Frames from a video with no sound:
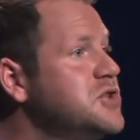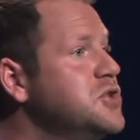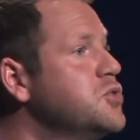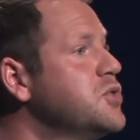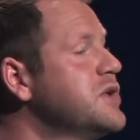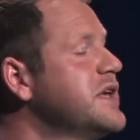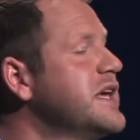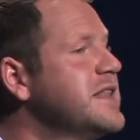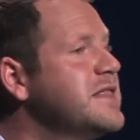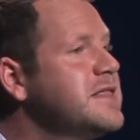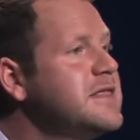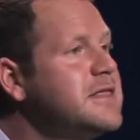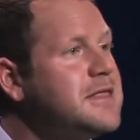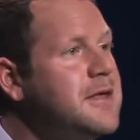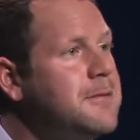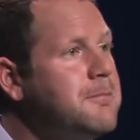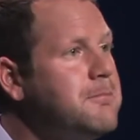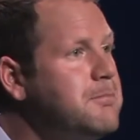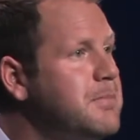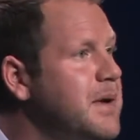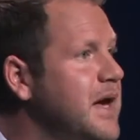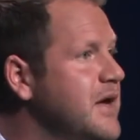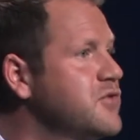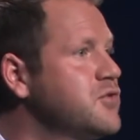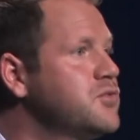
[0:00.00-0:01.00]
you get the
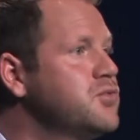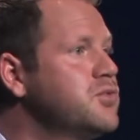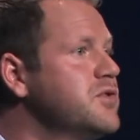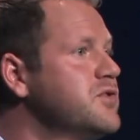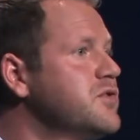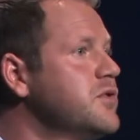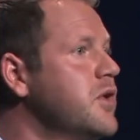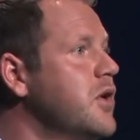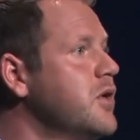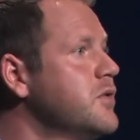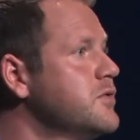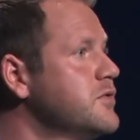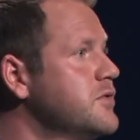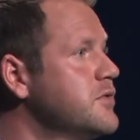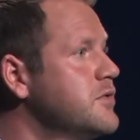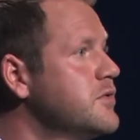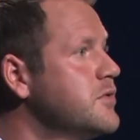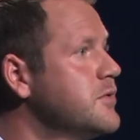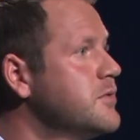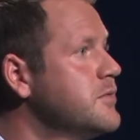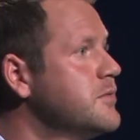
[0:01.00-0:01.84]
best results,